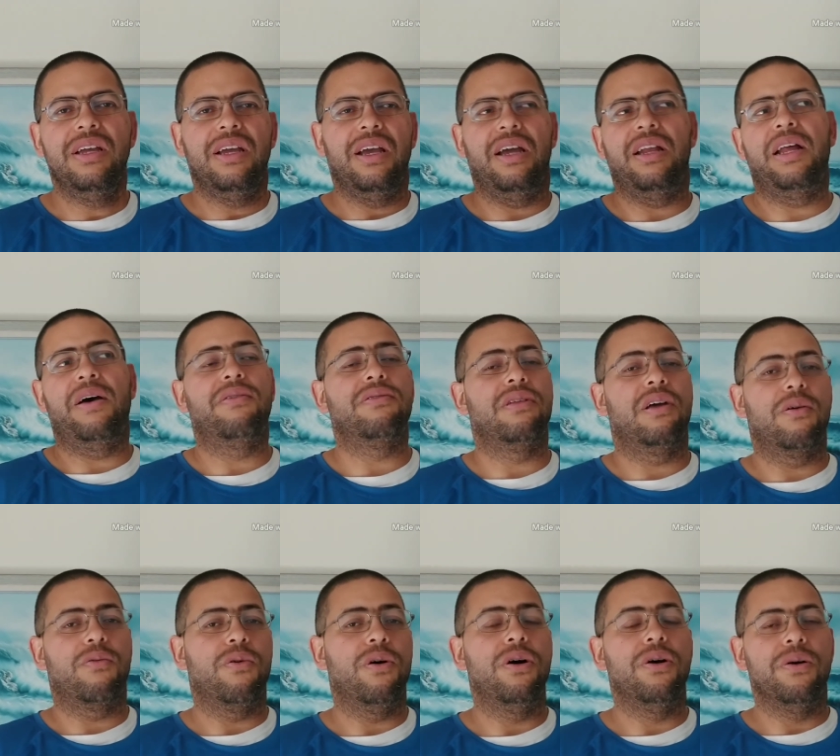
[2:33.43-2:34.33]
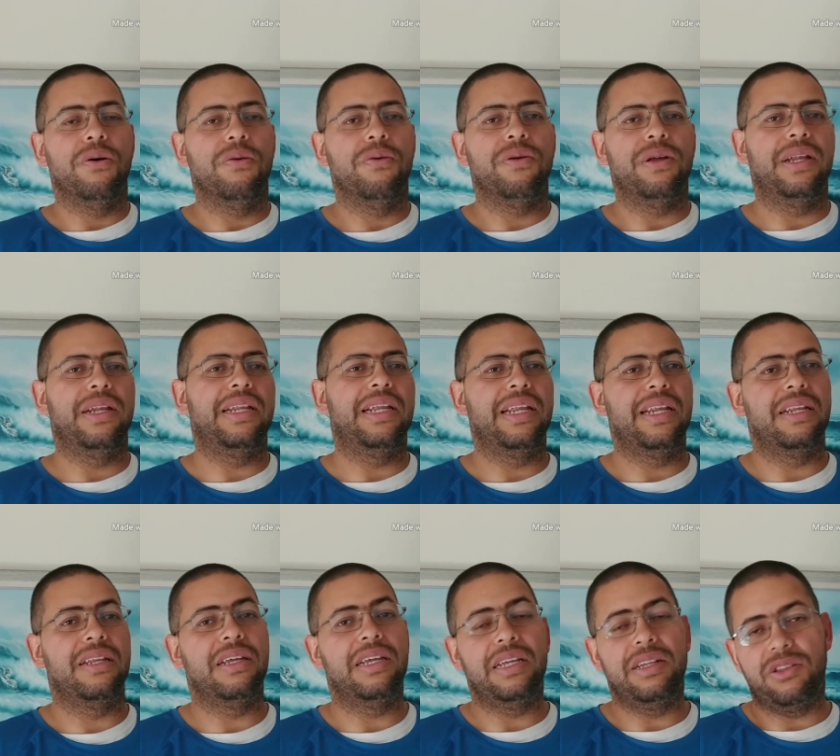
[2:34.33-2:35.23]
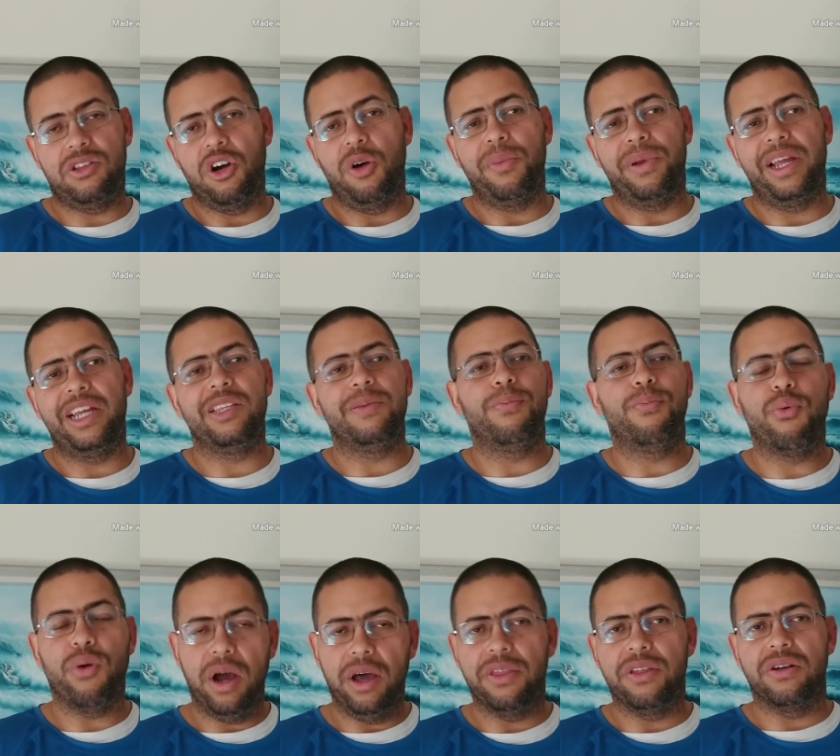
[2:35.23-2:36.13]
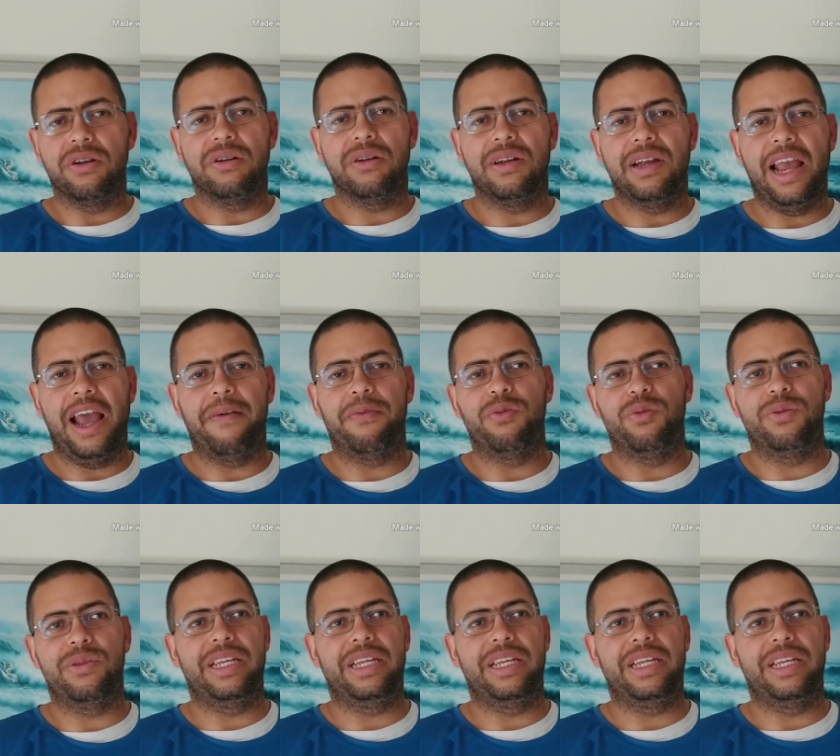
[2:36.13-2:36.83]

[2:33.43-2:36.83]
And I was like, "Whoa!" And then he told me that his brother have